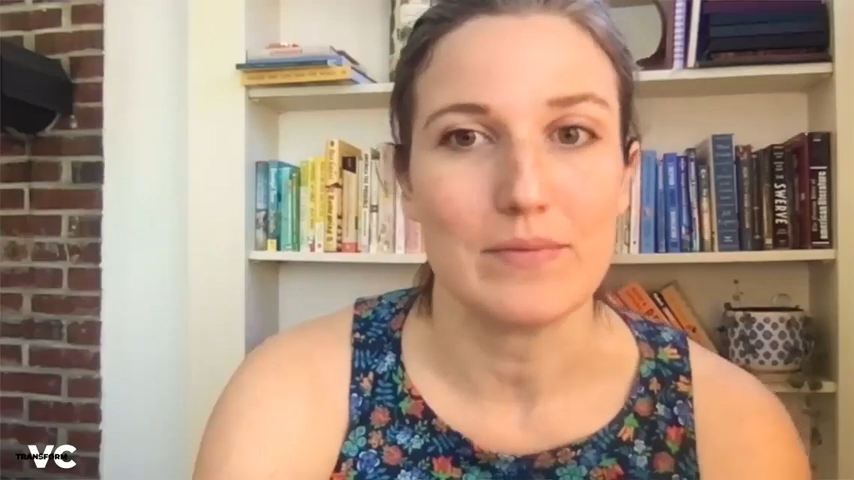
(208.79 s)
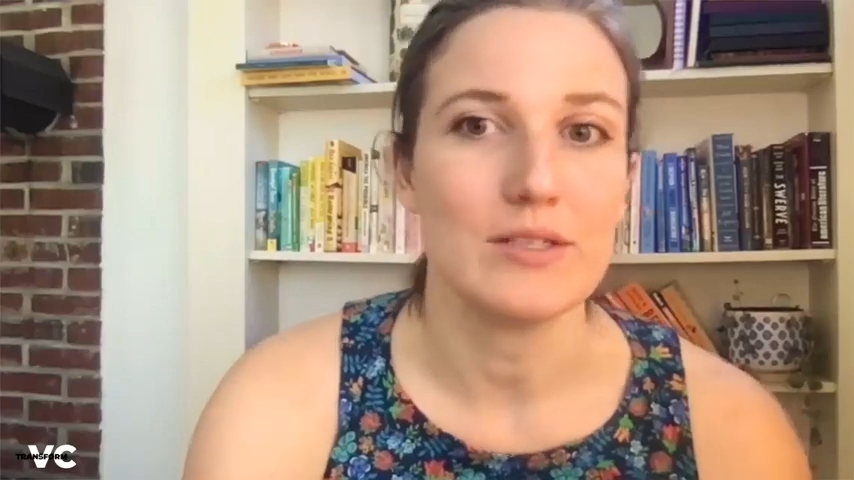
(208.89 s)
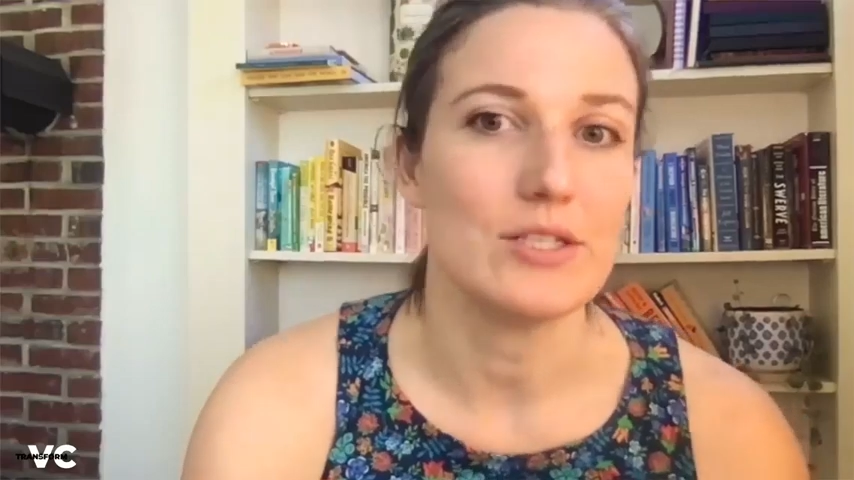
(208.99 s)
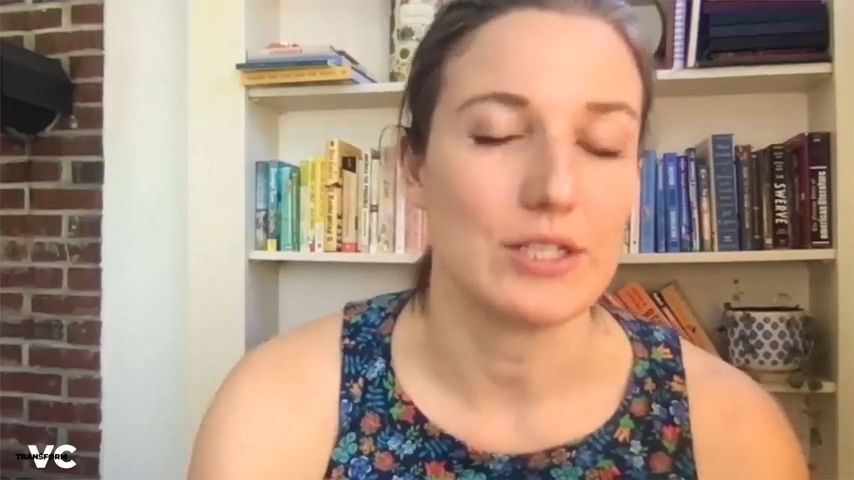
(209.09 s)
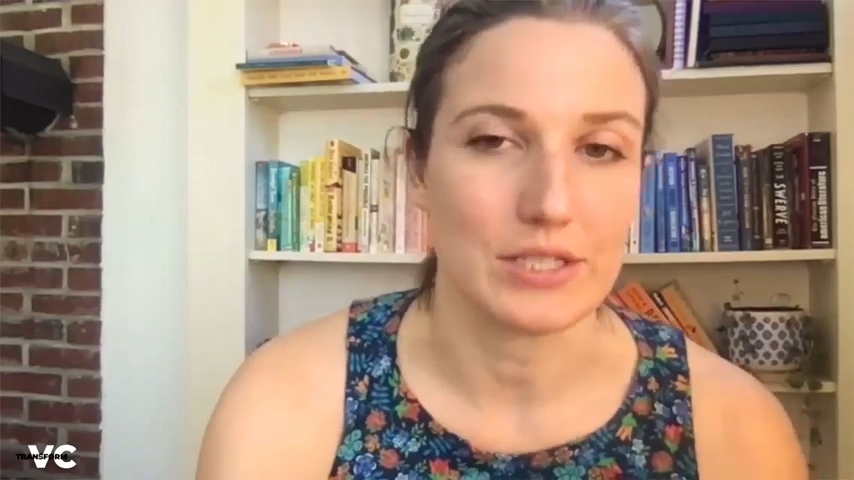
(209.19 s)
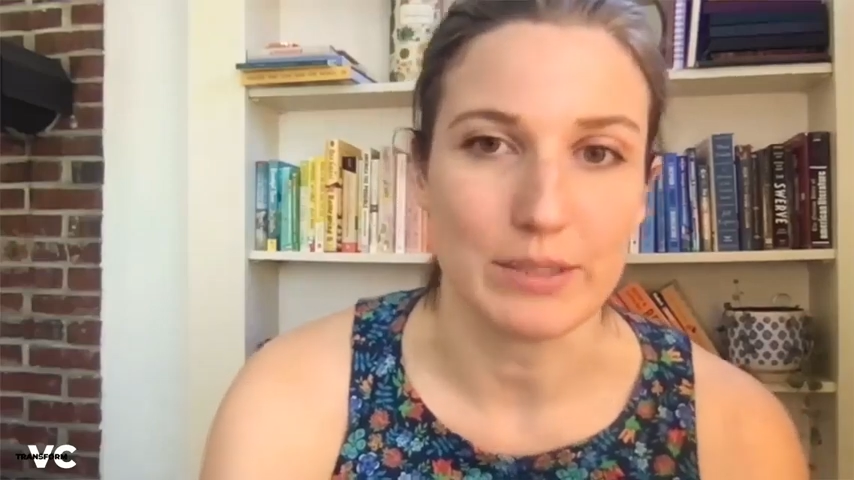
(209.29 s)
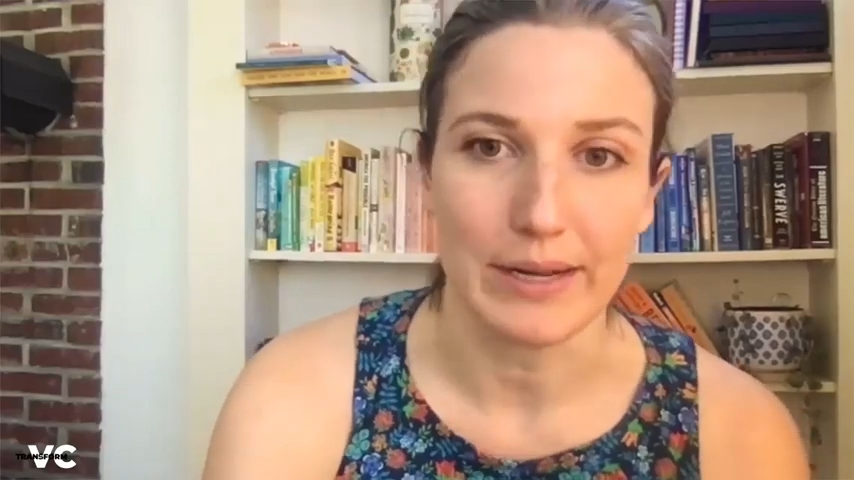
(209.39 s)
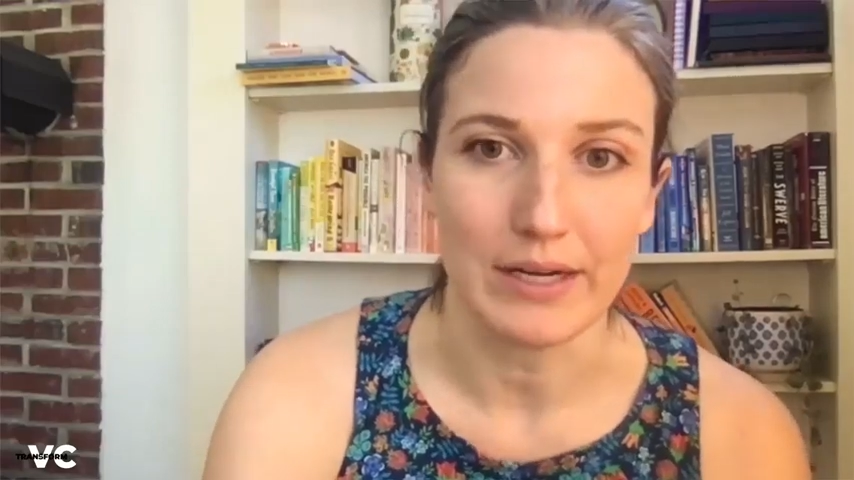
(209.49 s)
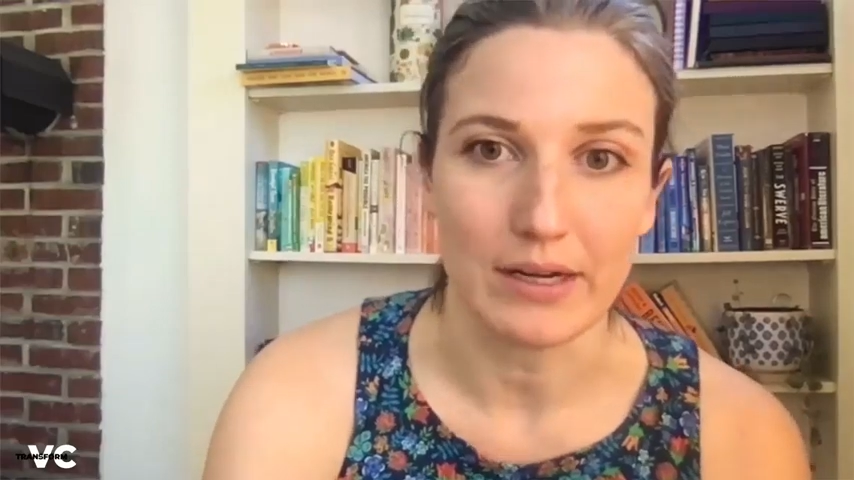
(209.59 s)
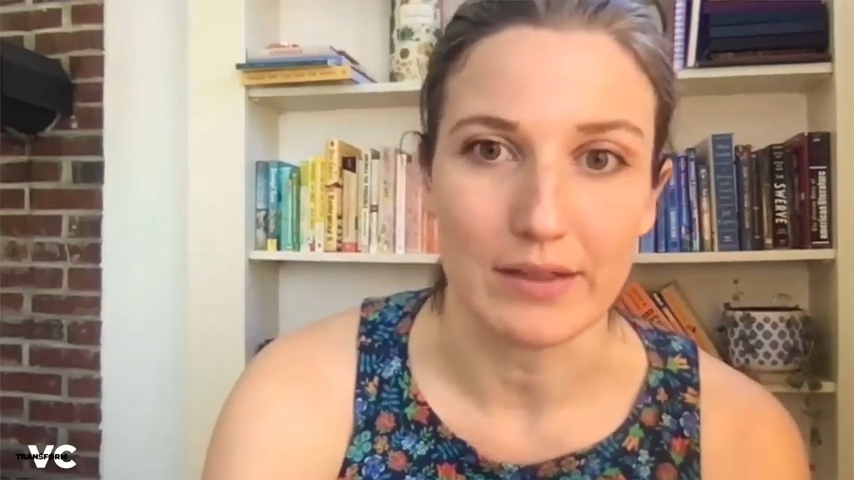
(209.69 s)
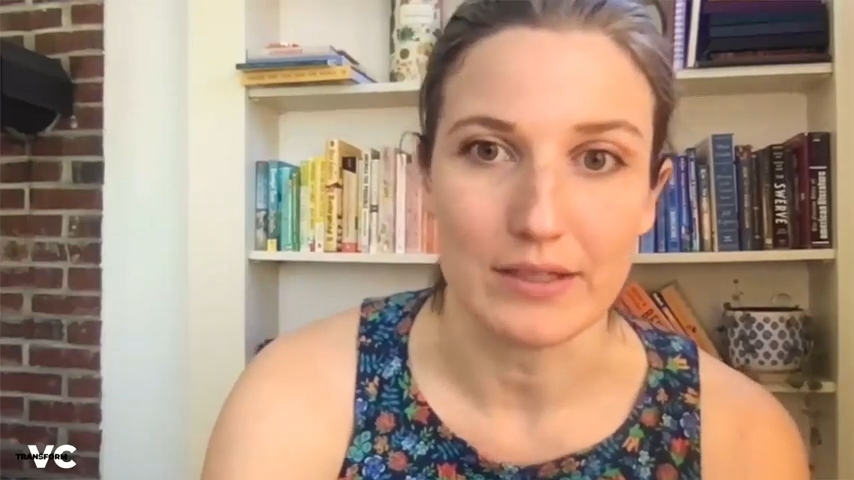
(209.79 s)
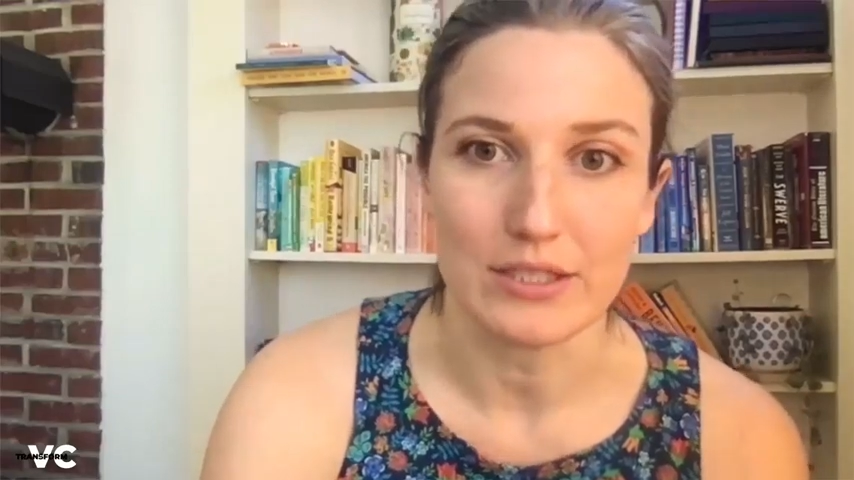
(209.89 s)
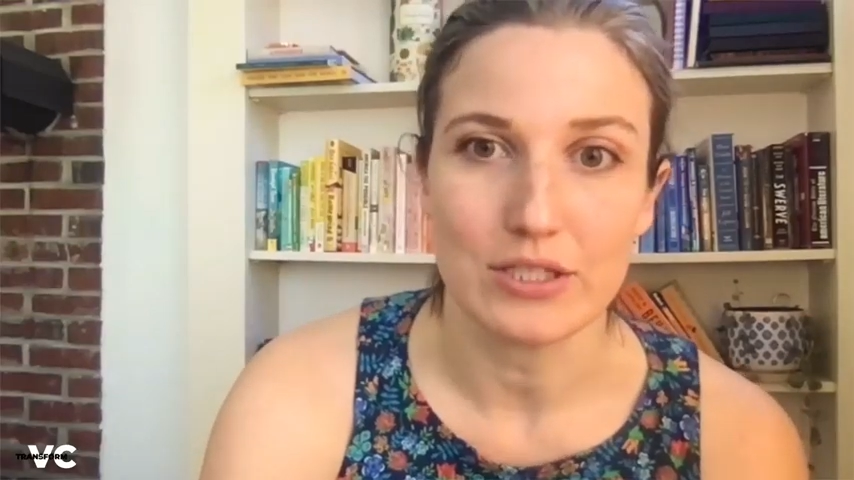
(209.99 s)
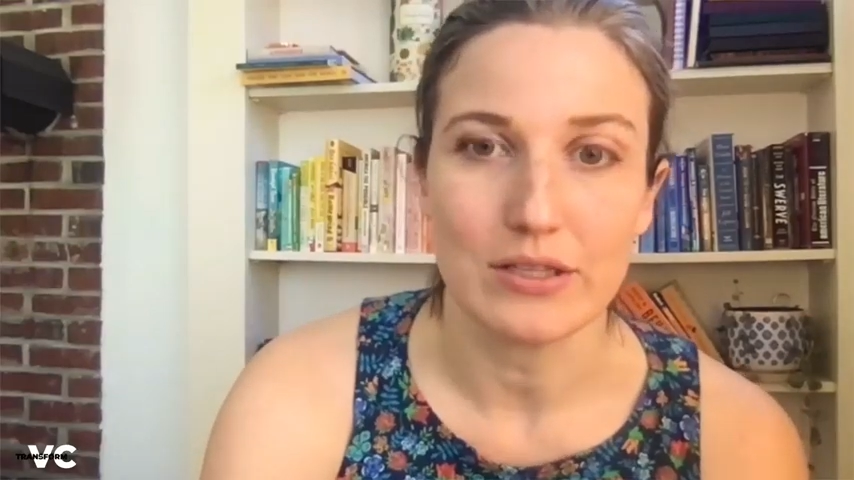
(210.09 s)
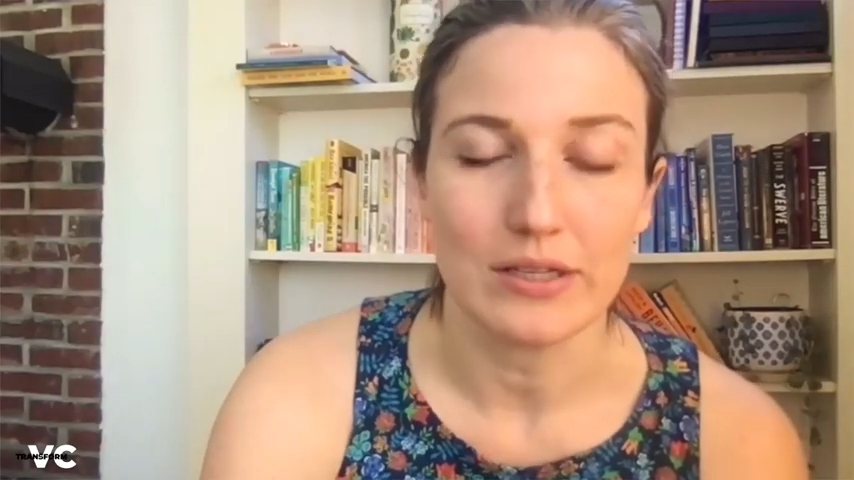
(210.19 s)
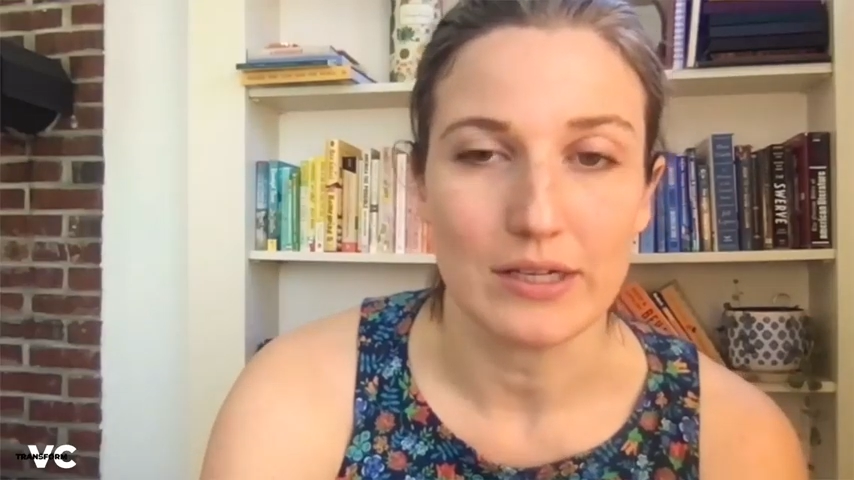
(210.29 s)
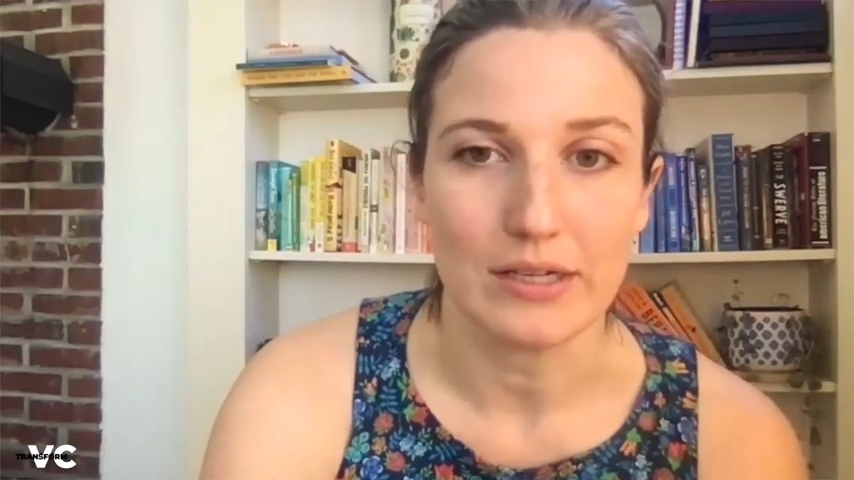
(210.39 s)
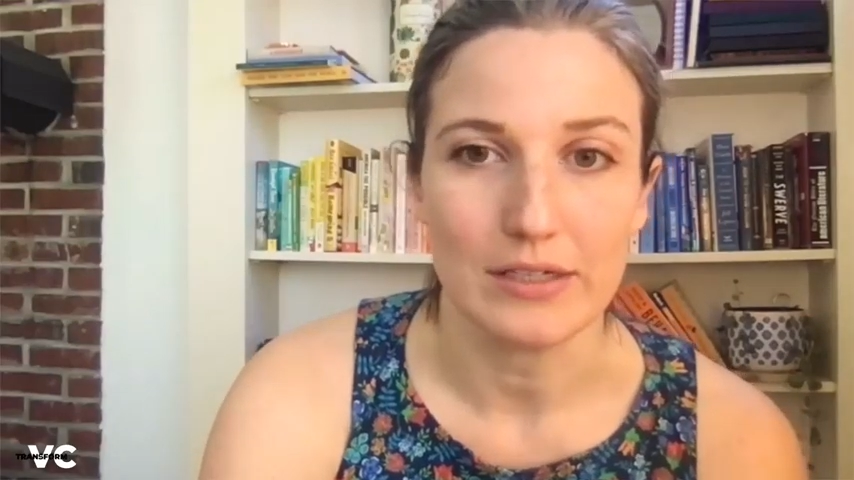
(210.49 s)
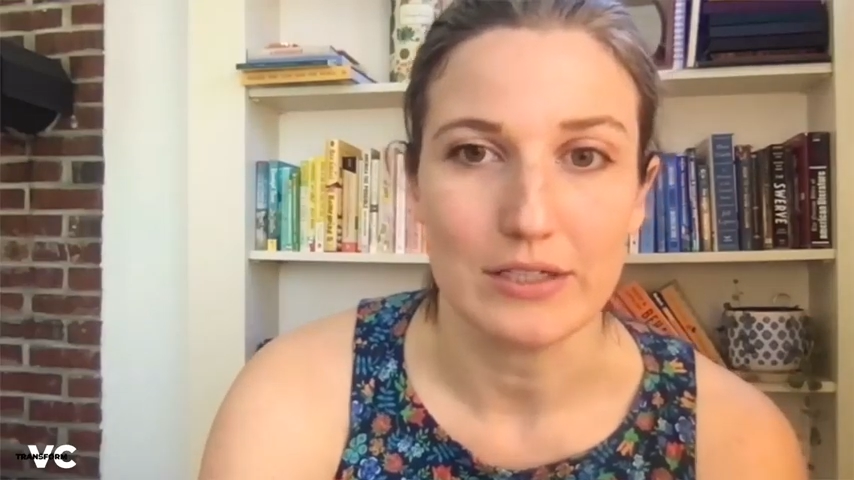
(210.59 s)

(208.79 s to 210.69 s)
just depending on the